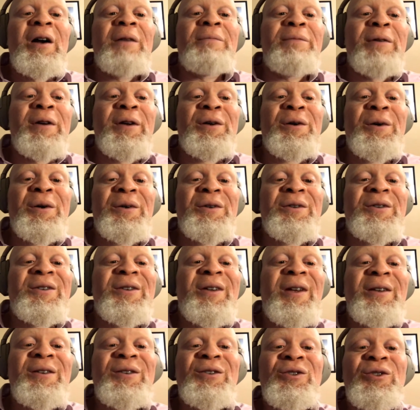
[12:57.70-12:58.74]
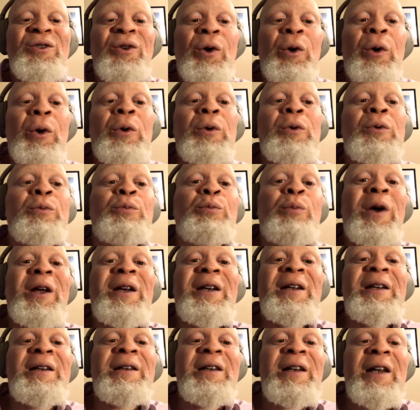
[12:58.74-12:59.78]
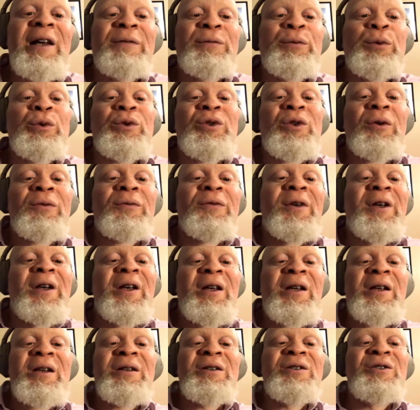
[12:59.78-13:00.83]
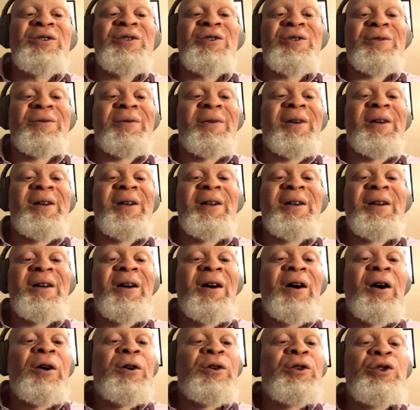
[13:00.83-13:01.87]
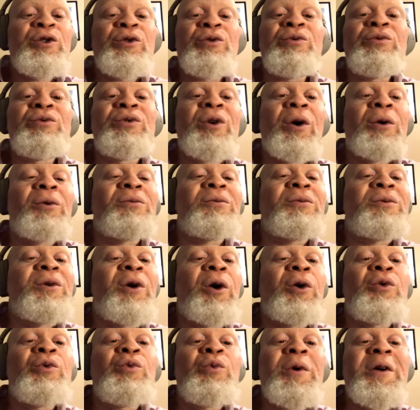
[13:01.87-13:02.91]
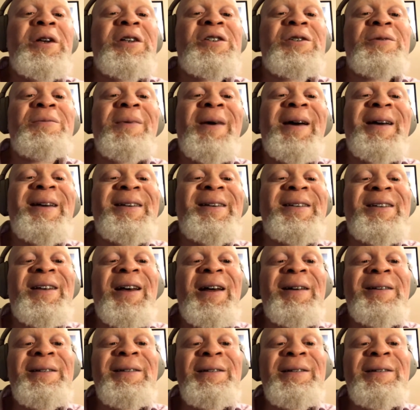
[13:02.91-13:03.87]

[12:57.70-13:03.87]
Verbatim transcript: because there's so many levels of intrigue. You don't know which way to